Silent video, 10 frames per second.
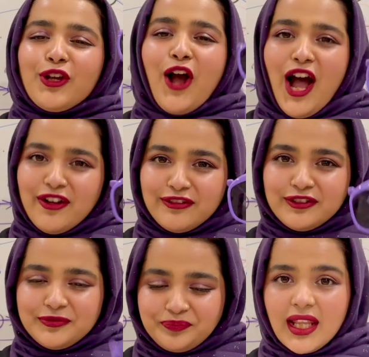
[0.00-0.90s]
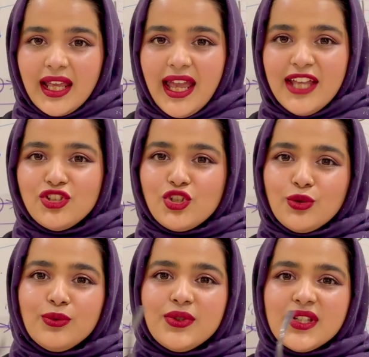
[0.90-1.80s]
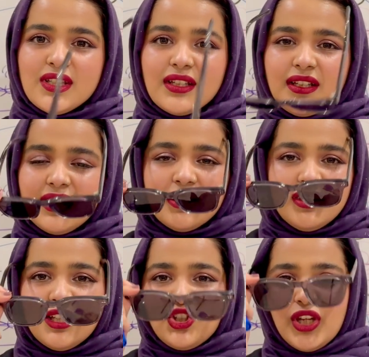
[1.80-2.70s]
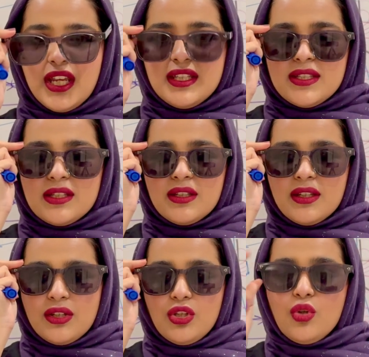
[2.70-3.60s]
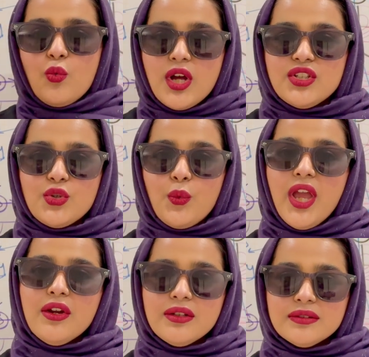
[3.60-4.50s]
off and choose the shades you want to wear.